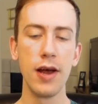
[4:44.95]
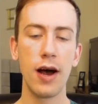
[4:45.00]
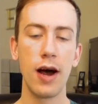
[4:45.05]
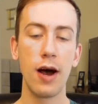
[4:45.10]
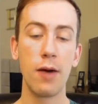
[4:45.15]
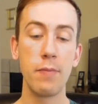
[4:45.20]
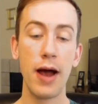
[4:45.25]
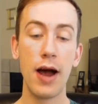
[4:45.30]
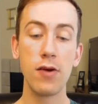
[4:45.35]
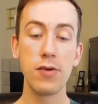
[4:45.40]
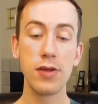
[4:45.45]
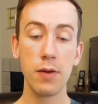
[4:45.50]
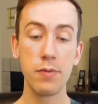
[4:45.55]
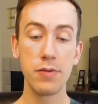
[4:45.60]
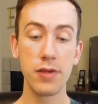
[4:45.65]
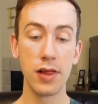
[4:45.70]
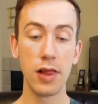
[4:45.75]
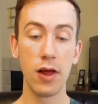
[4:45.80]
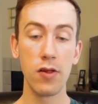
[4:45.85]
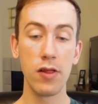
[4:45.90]
Out
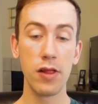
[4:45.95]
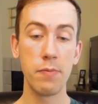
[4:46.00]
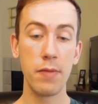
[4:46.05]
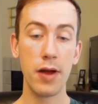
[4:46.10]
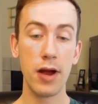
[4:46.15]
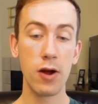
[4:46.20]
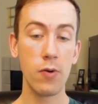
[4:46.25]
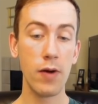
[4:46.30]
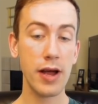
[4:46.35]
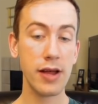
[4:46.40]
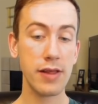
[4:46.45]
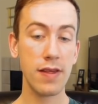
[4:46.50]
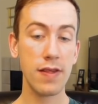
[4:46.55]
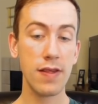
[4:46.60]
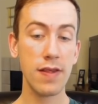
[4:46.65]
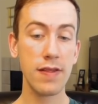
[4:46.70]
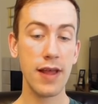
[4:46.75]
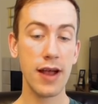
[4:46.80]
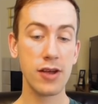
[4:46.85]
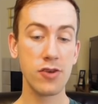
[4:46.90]
comes Alolan Marowak.
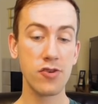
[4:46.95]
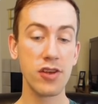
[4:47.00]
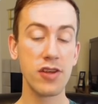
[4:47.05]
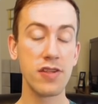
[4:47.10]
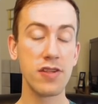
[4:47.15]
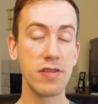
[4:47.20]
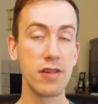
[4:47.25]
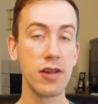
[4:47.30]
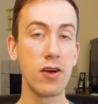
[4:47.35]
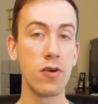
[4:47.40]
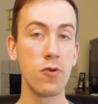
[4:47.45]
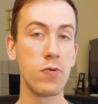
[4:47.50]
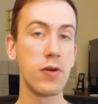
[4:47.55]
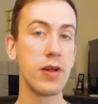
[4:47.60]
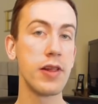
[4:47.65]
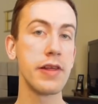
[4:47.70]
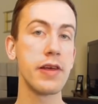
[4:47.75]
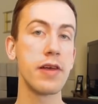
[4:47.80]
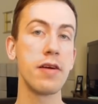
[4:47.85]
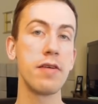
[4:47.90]
This is actually still
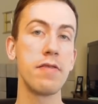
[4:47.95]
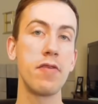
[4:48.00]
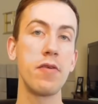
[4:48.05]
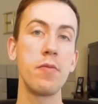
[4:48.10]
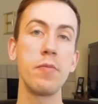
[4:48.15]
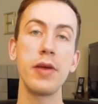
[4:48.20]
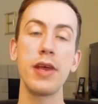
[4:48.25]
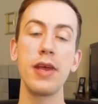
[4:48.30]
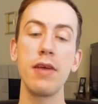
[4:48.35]
really good for me.